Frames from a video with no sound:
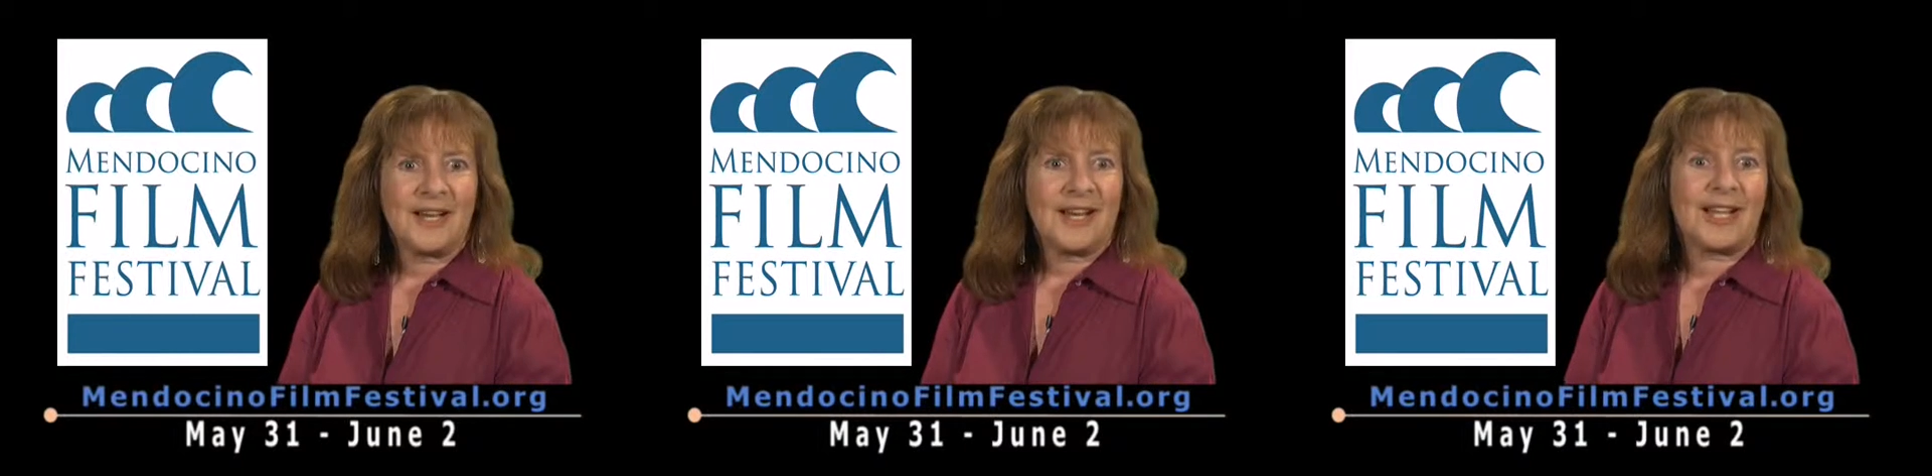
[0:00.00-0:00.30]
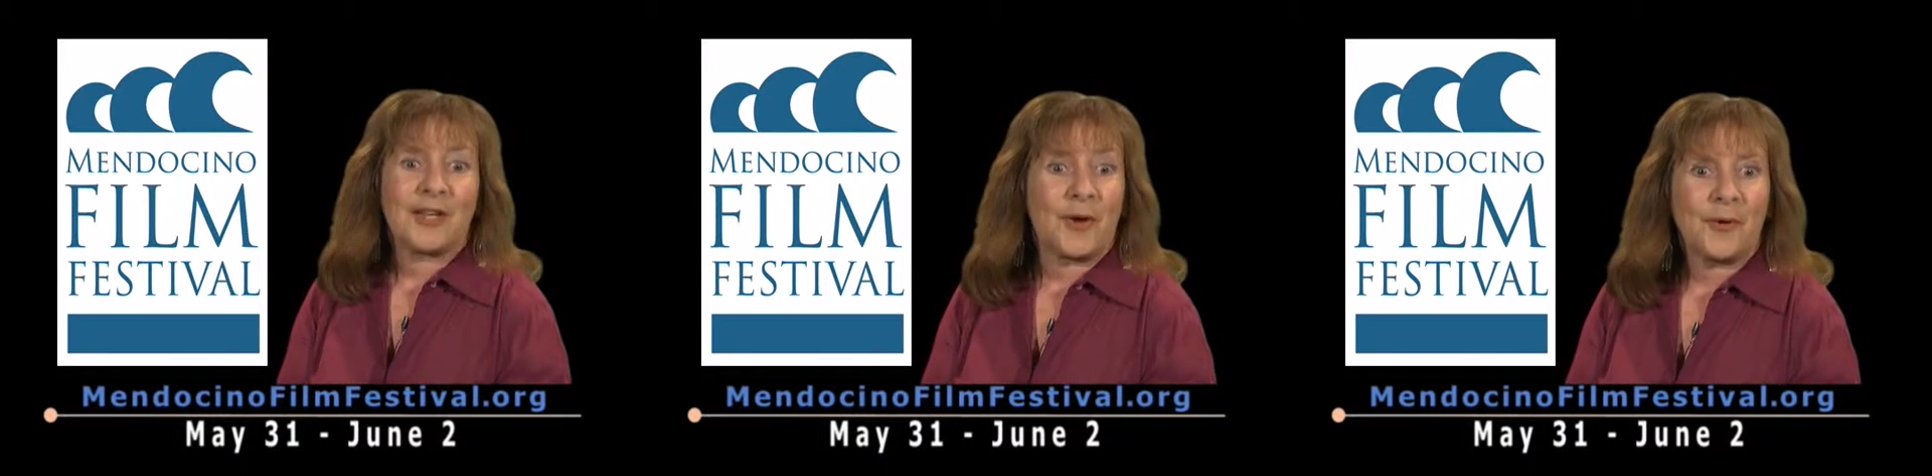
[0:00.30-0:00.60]

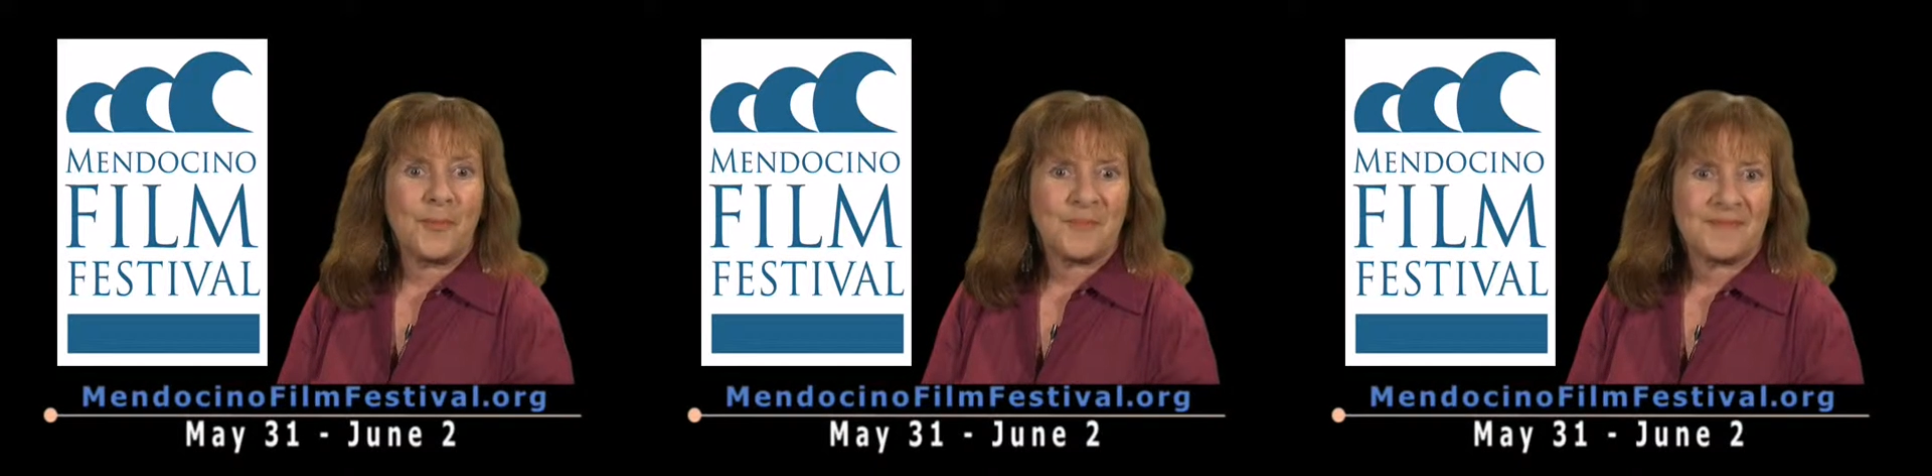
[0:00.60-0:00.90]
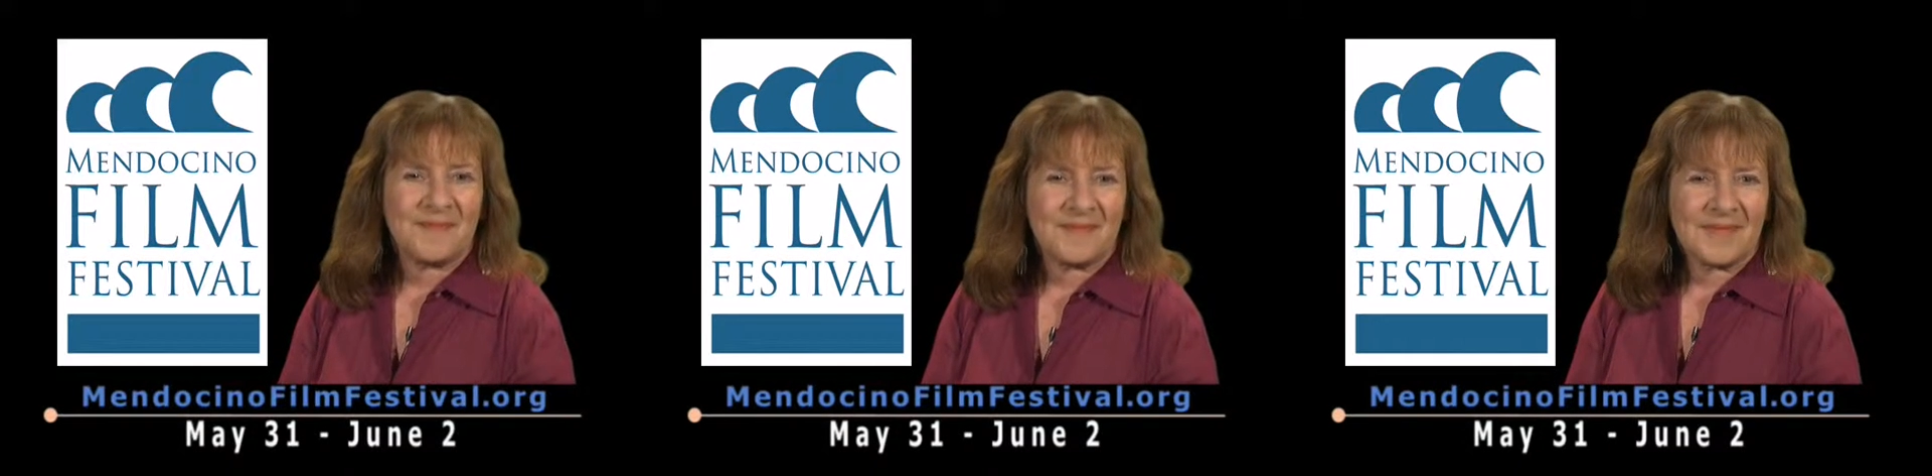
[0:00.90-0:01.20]
Hello,
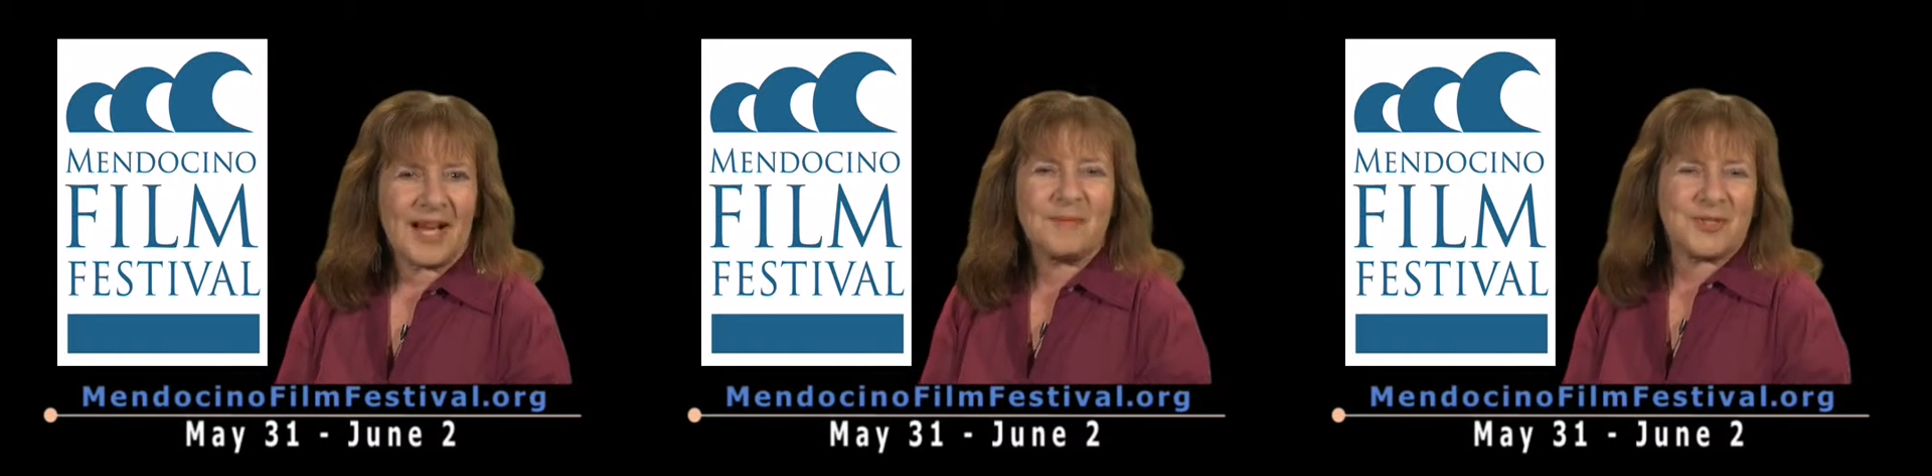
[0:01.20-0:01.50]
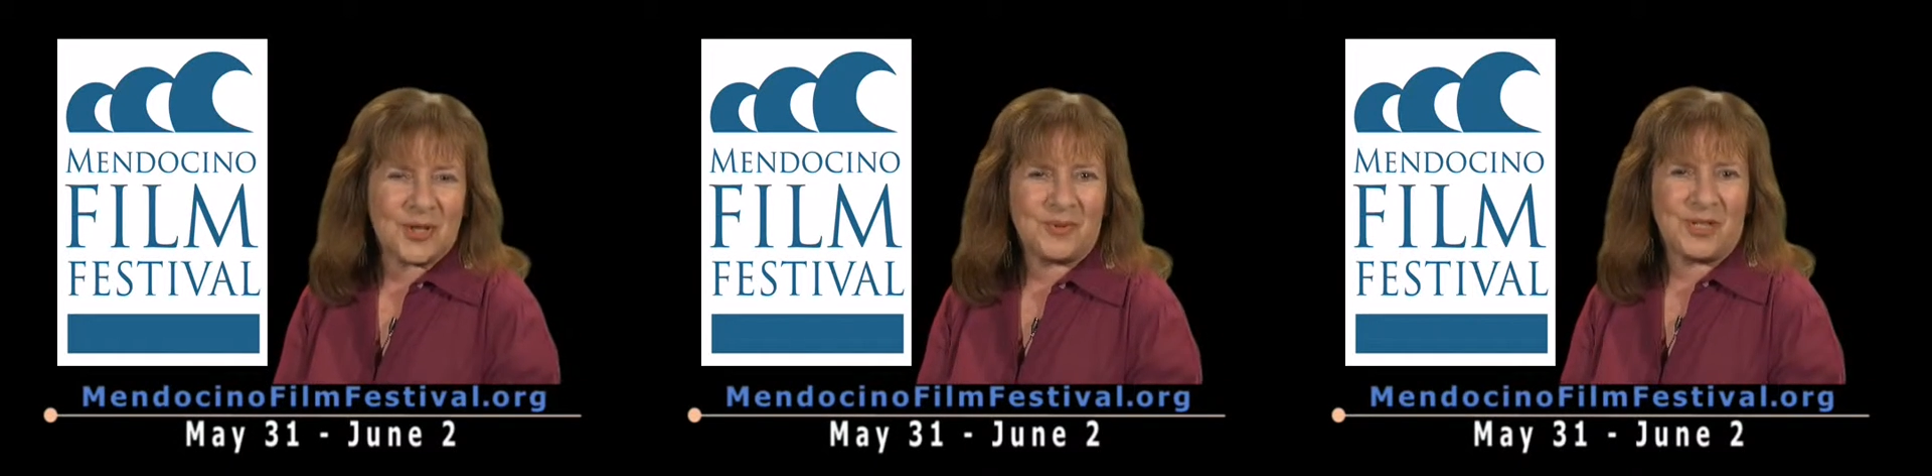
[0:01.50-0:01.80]
I'm
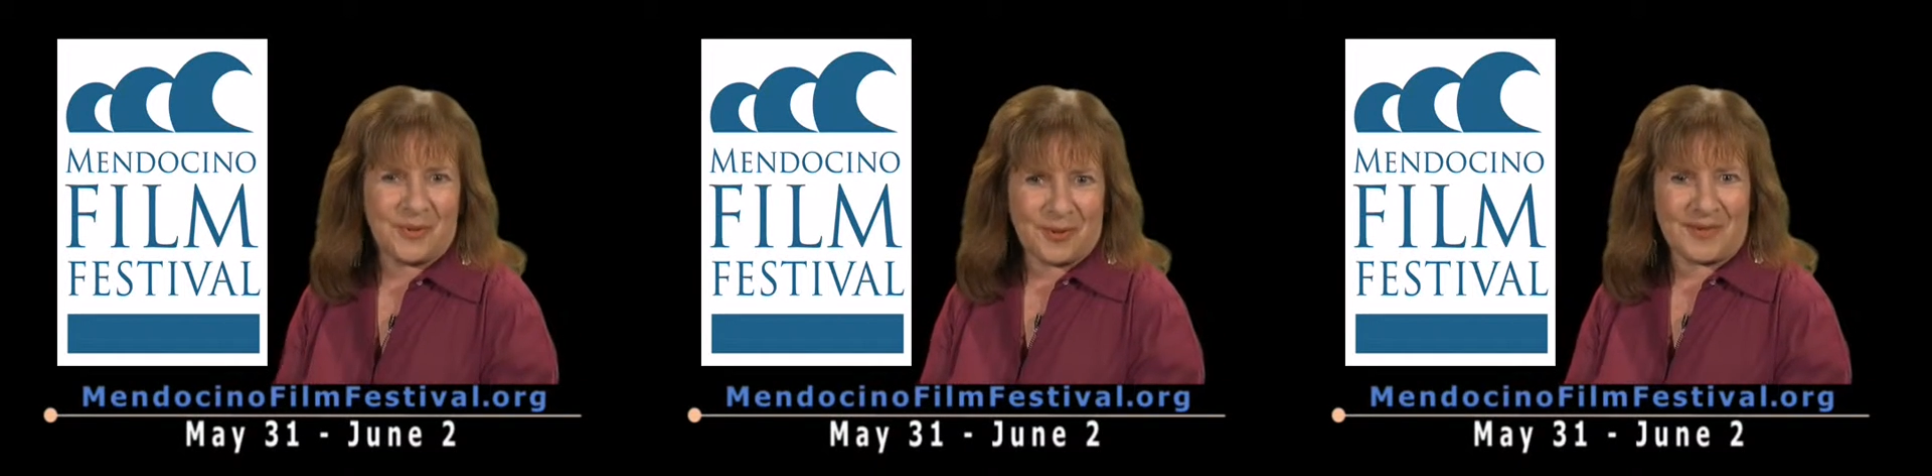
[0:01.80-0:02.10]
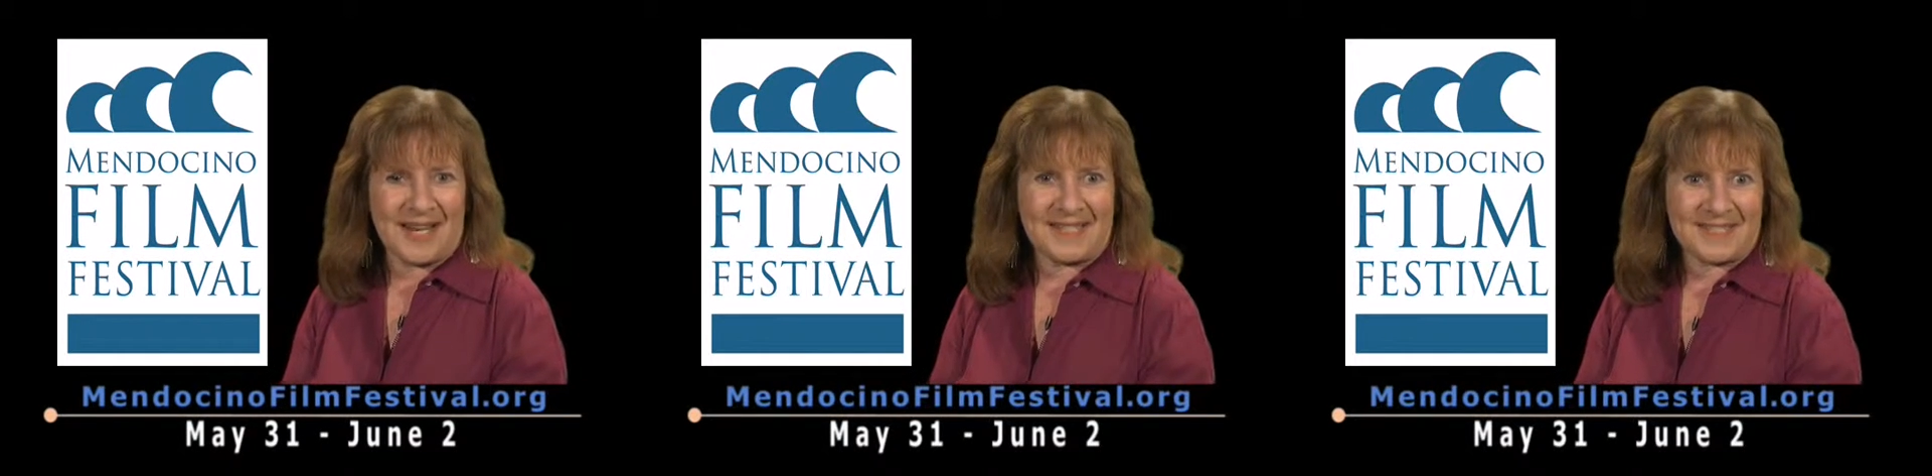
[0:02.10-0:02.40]
Tony
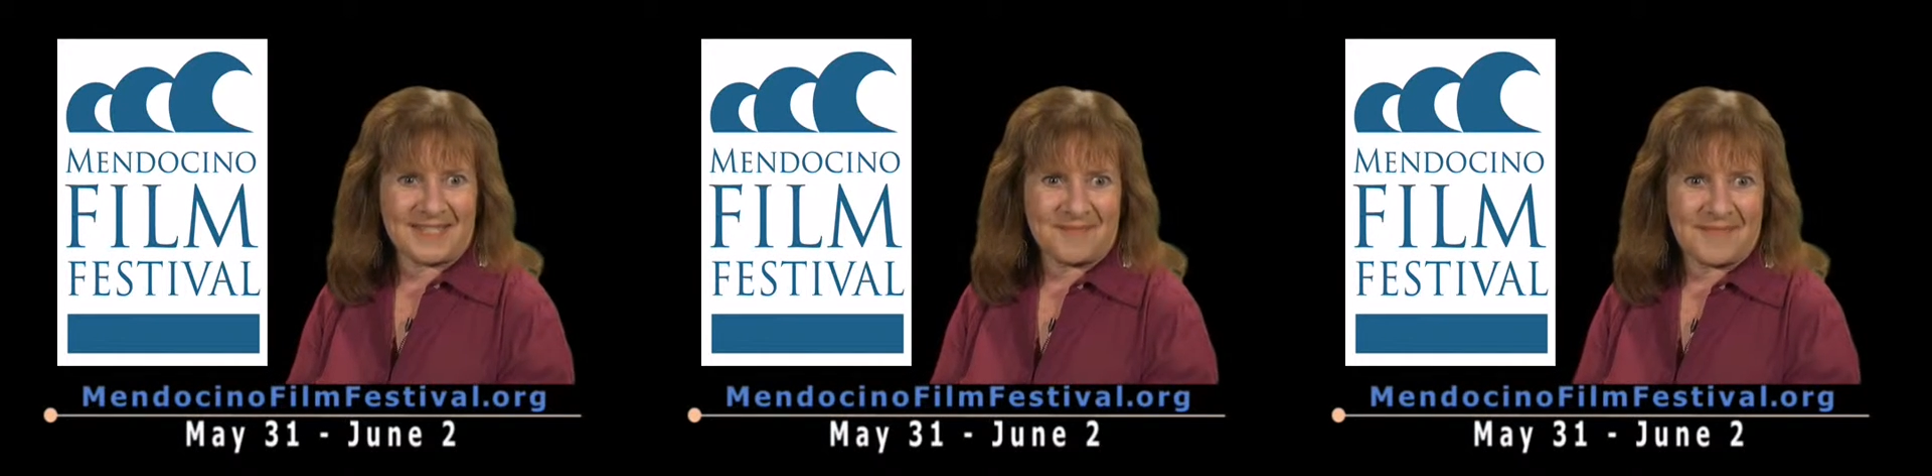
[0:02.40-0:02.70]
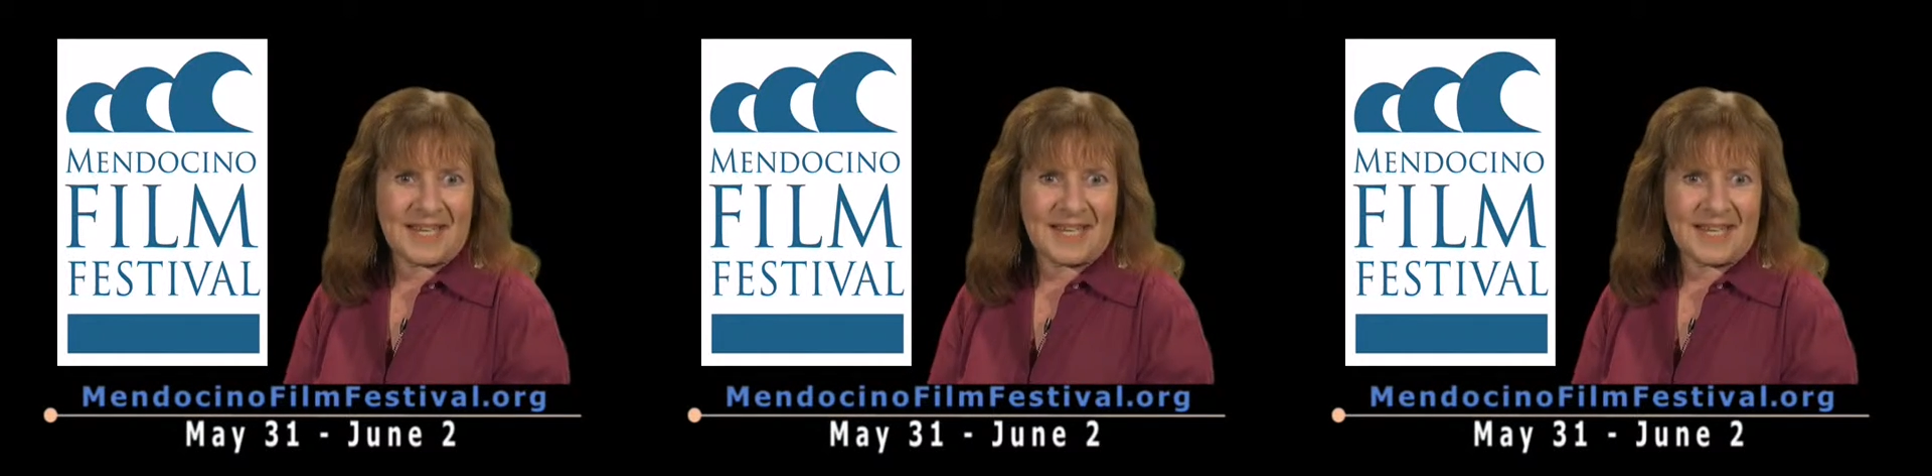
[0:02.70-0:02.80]
Oranz,